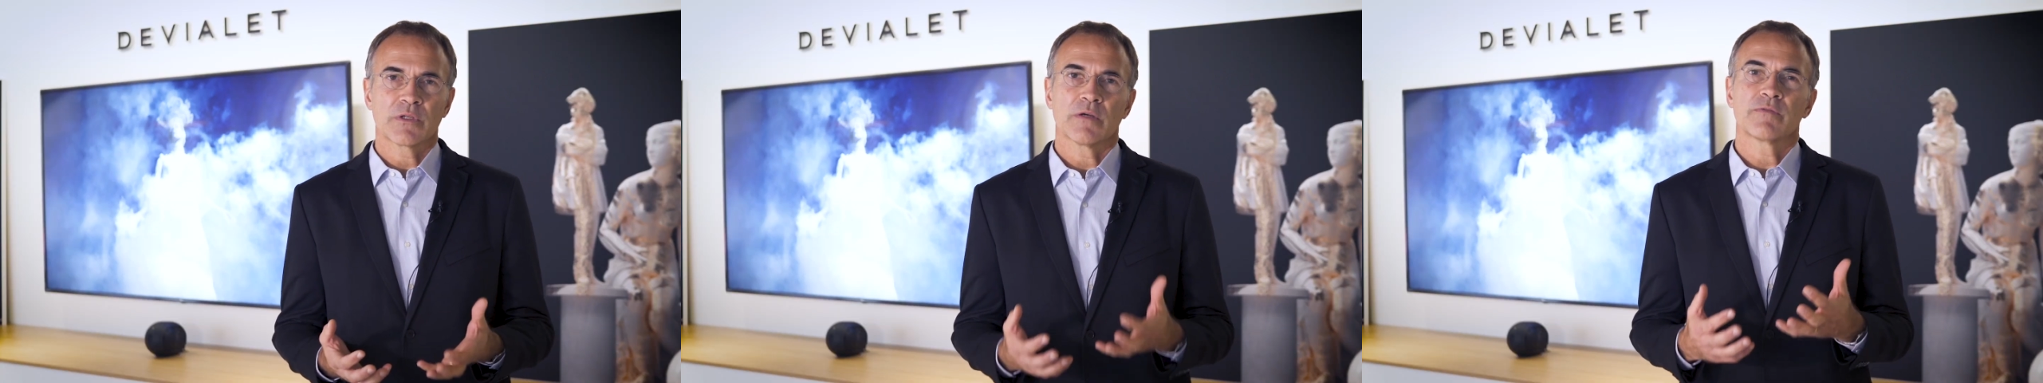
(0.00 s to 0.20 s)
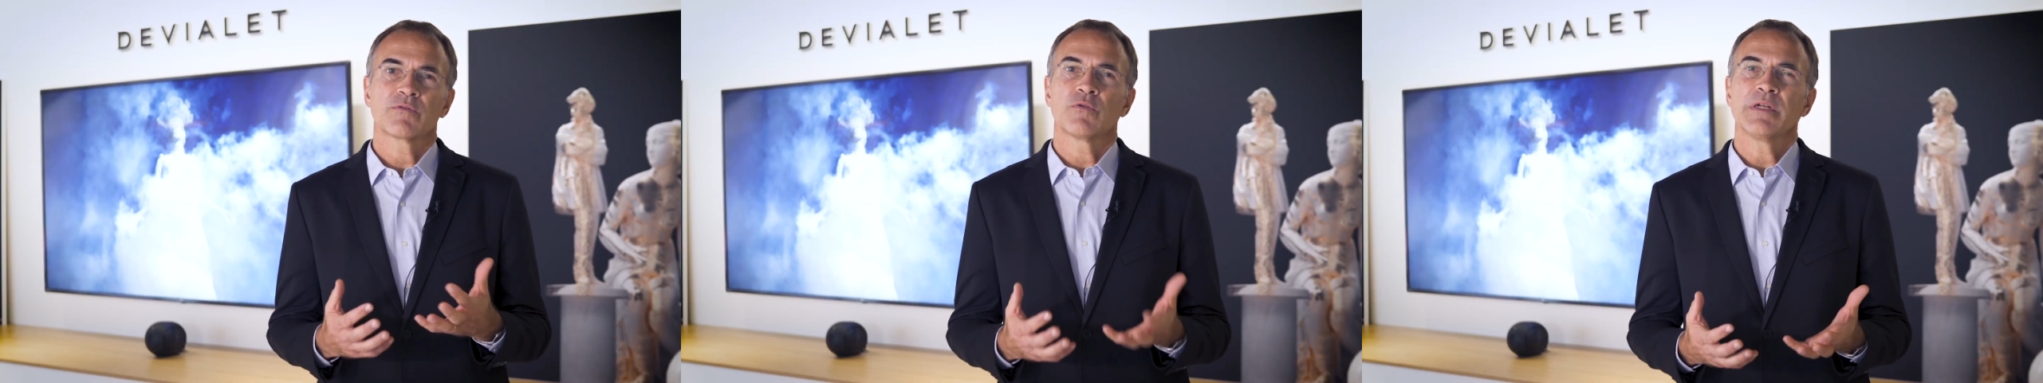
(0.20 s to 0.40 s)

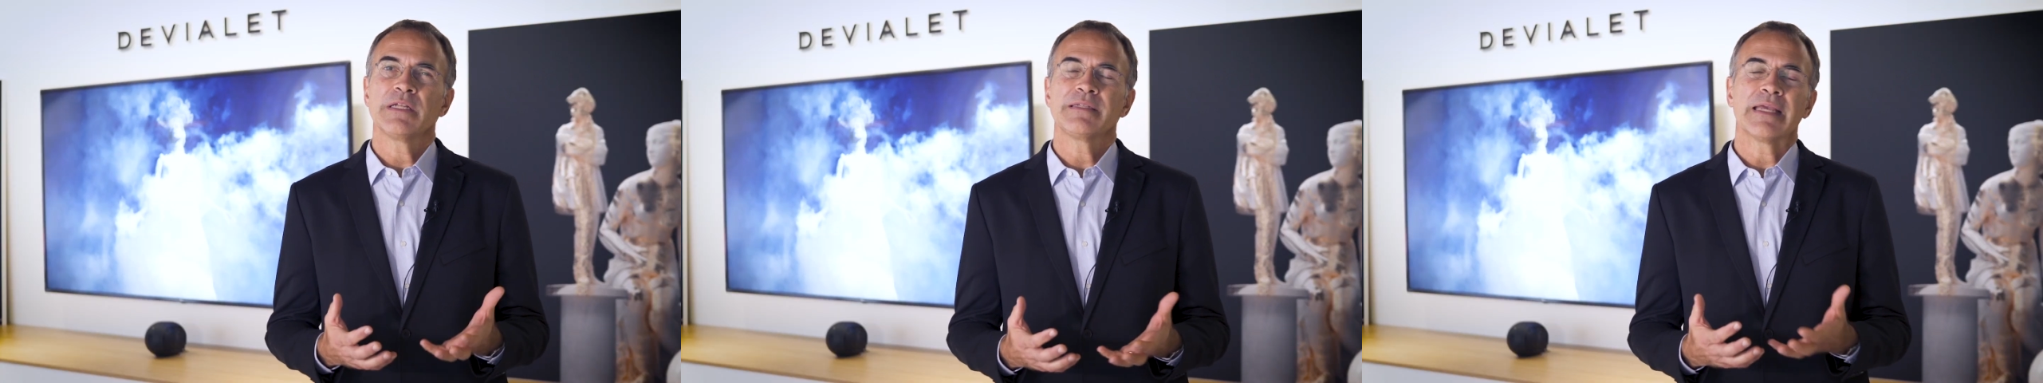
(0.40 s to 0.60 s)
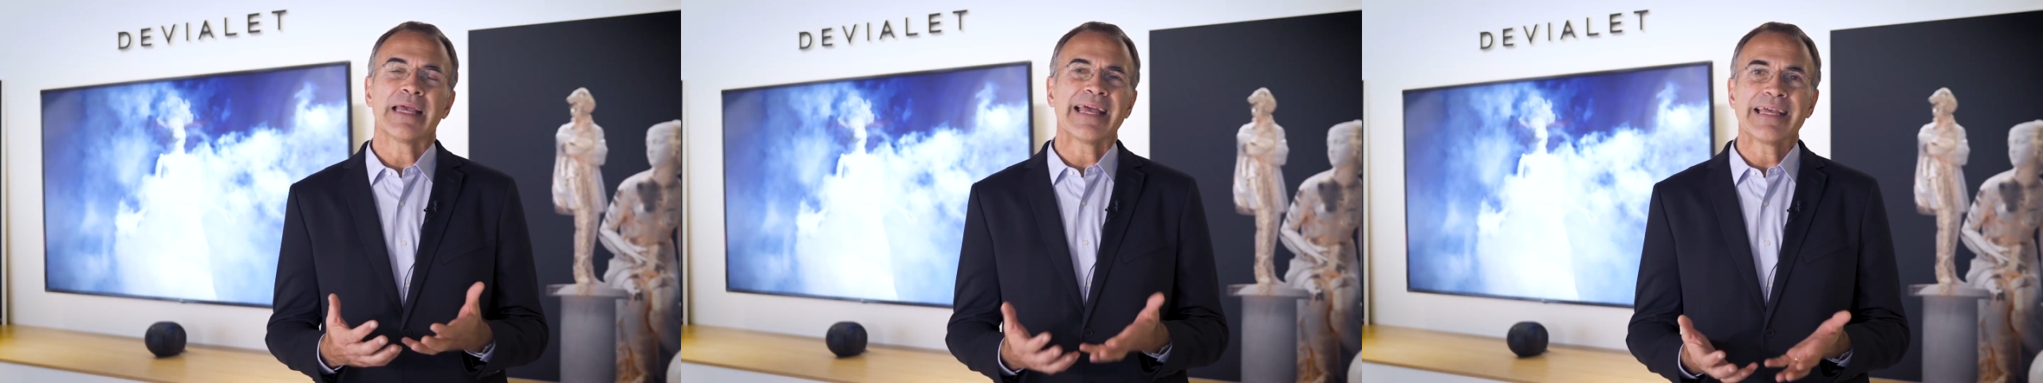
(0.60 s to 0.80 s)
of
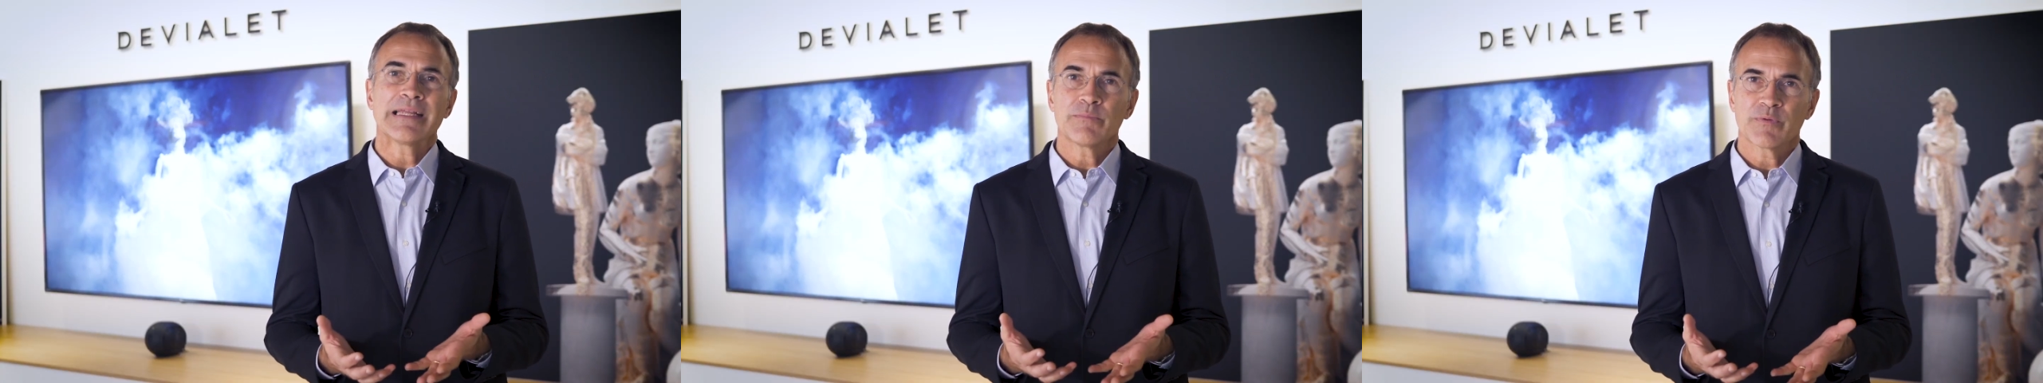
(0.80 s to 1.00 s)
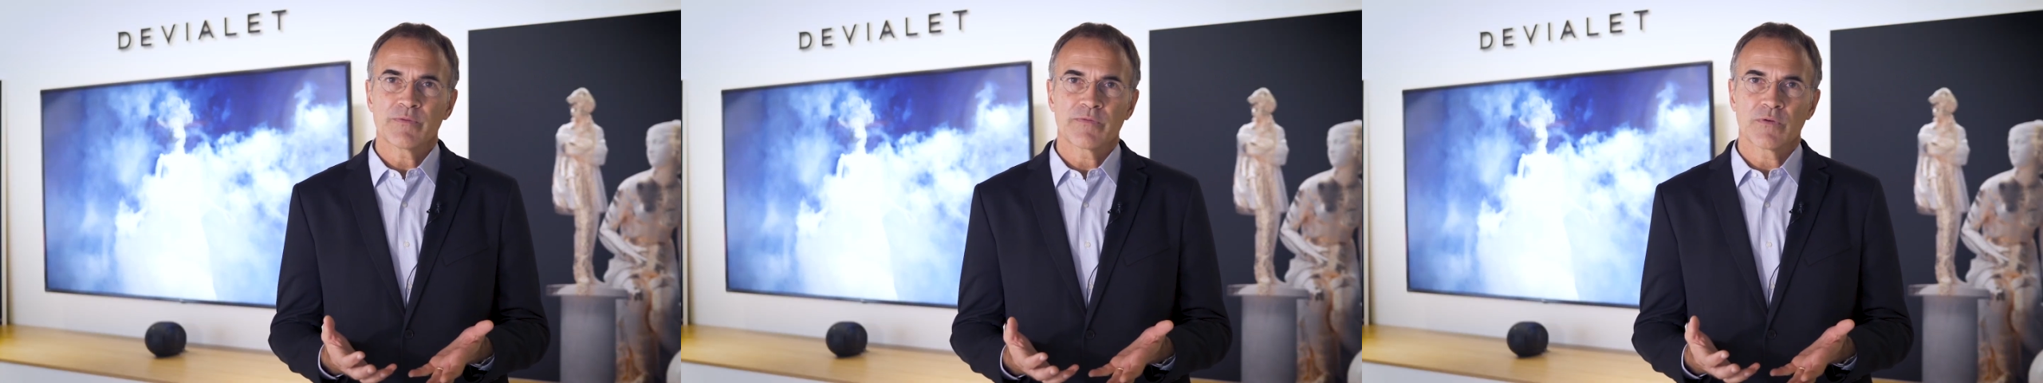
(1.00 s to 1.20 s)
quality
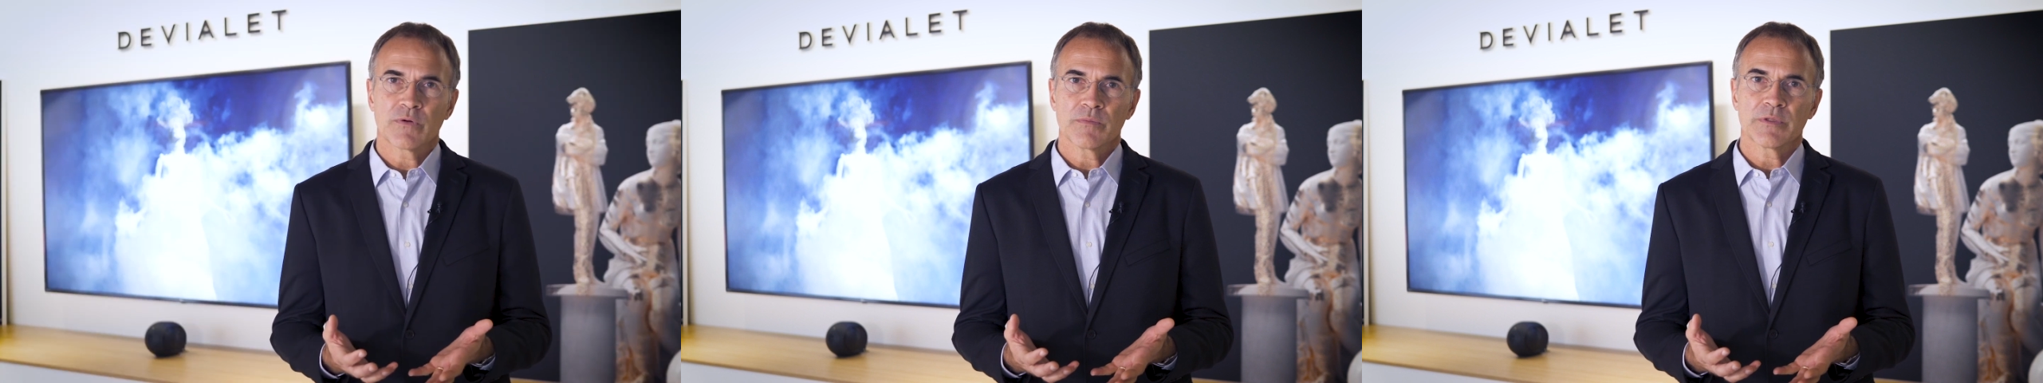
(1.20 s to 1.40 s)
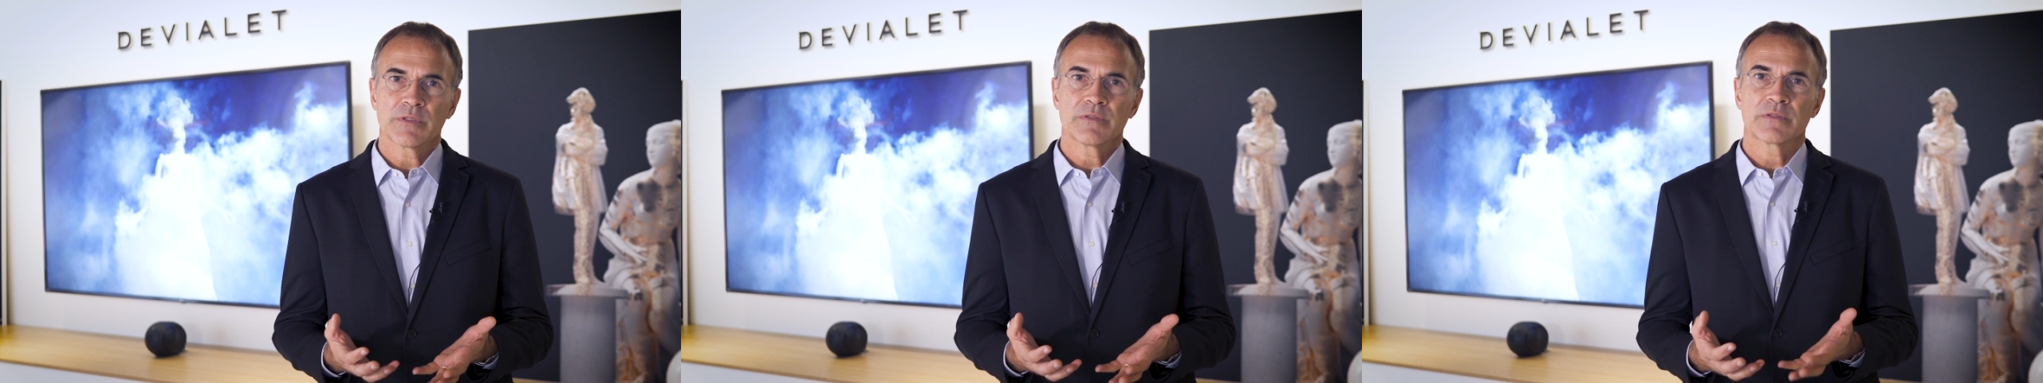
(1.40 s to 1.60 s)
and
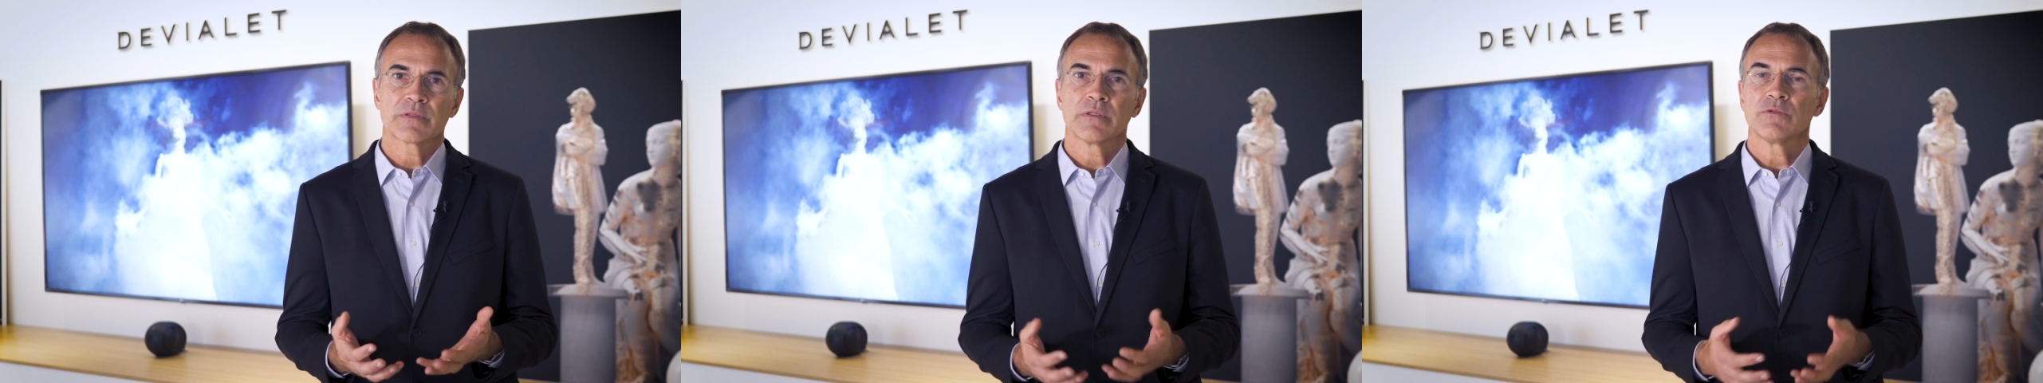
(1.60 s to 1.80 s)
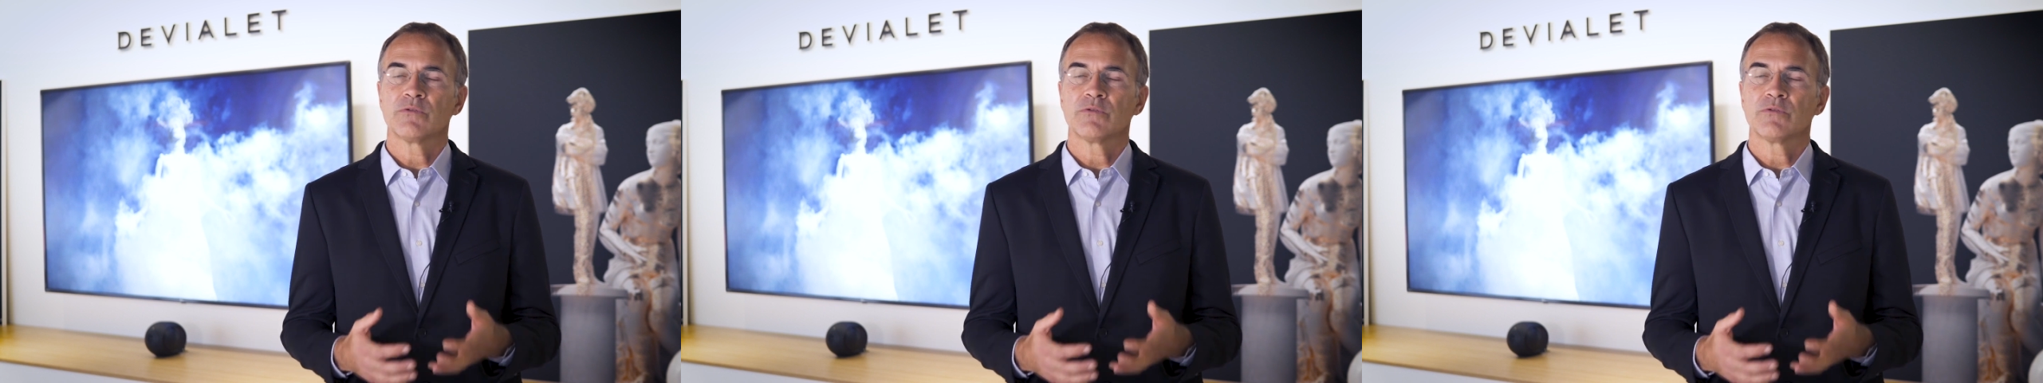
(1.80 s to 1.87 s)
performance